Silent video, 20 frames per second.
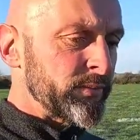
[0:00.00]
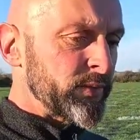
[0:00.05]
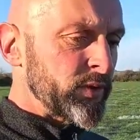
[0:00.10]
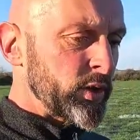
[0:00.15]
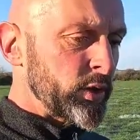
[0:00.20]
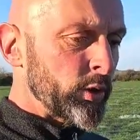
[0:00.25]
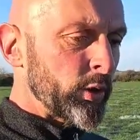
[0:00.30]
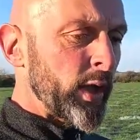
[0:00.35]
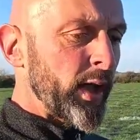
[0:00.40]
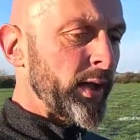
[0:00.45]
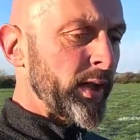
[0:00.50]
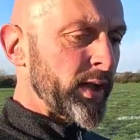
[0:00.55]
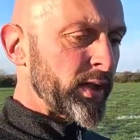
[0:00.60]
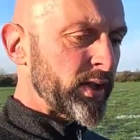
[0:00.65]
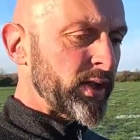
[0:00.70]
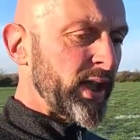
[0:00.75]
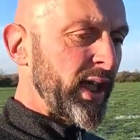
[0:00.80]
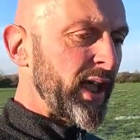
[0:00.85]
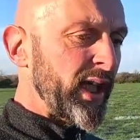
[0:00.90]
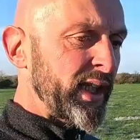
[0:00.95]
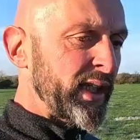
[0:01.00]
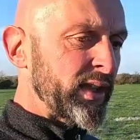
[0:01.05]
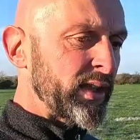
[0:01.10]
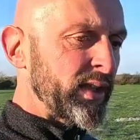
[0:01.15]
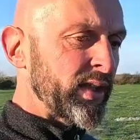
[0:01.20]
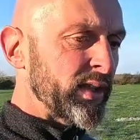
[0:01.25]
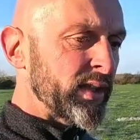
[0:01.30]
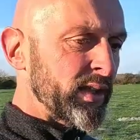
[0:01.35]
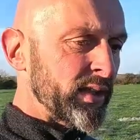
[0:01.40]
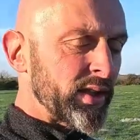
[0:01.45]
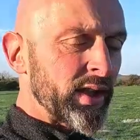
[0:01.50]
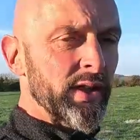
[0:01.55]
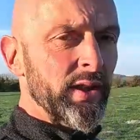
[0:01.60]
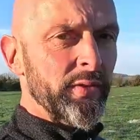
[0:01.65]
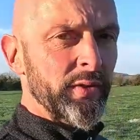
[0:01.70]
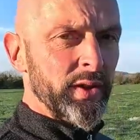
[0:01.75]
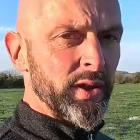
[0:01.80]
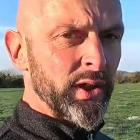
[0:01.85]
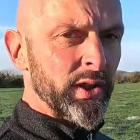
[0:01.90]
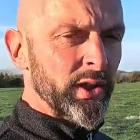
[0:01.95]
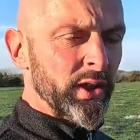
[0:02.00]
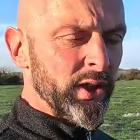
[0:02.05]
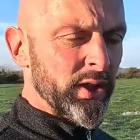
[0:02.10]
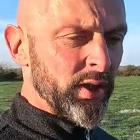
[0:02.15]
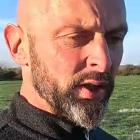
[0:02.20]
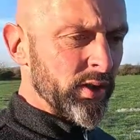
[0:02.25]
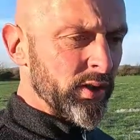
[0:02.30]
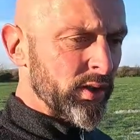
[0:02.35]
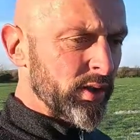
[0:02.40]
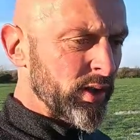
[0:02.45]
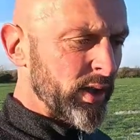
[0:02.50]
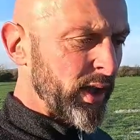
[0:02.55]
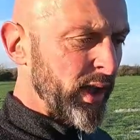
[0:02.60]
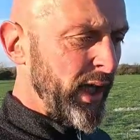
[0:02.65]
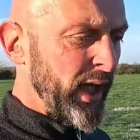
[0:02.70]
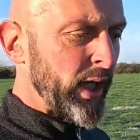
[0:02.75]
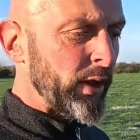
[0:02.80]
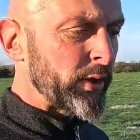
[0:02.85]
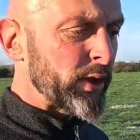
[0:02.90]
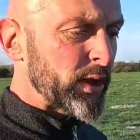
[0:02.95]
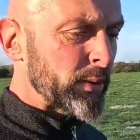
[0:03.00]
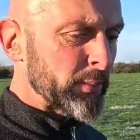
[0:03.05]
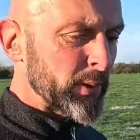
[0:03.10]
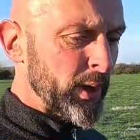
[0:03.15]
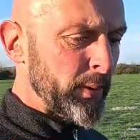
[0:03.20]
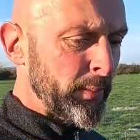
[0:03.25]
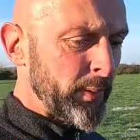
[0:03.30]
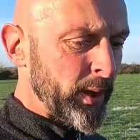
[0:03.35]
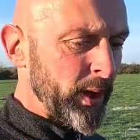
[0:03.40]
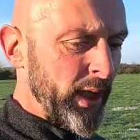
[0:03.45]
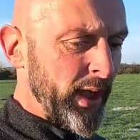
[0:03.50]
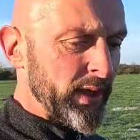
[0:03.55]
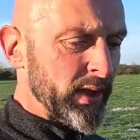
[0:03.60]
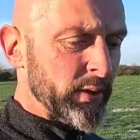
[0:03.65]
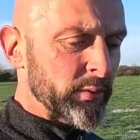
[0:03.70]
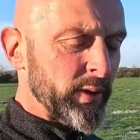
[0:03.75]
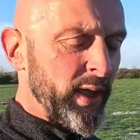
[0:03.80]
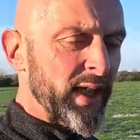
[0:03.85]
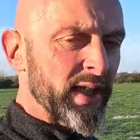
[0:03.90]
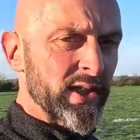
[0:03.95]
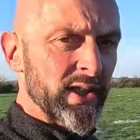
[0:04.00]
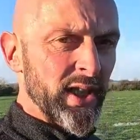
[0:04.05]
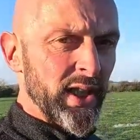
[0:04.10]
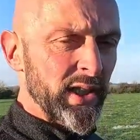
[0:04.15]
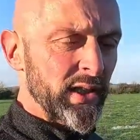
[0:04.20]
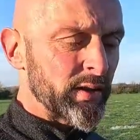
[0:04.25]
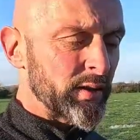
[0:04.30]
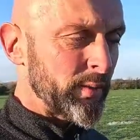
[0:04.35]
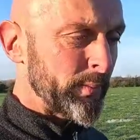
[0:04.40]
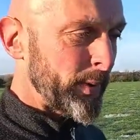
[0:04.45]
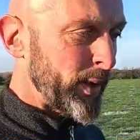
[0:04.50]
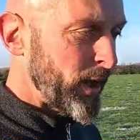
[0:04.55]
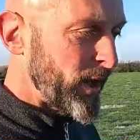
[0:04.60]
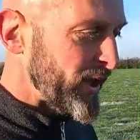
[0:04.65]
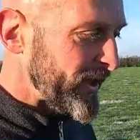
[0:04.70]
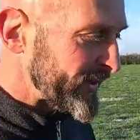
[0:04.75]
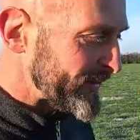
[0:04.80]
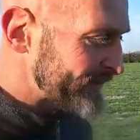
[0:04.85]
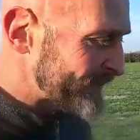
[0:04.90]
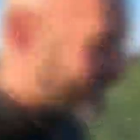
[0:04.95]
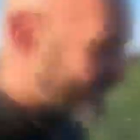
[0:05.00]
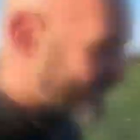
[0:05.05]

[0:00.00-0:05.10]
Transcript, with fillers: you understand in the different conditions how you can manipulate the rates that you're applying.